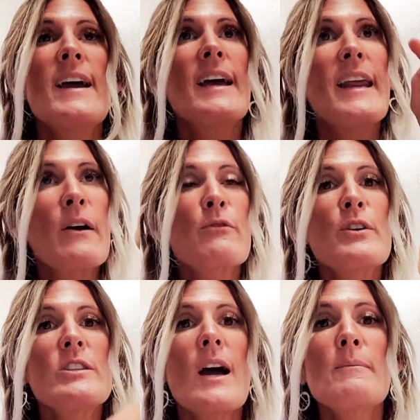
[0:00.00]
And every
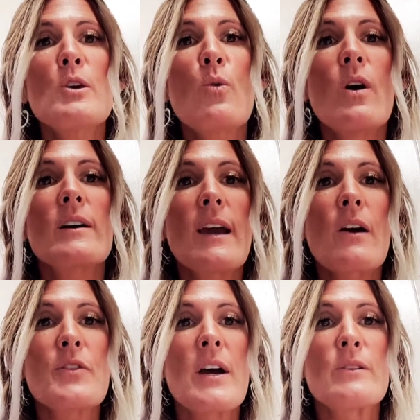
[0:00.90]
time you walk
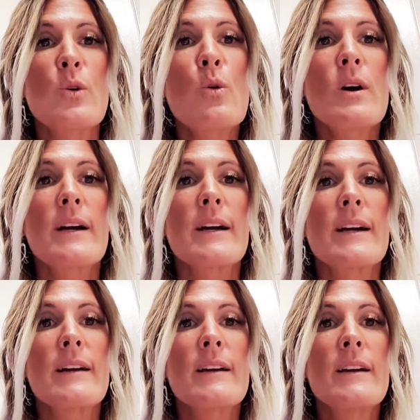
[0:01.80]
out that door,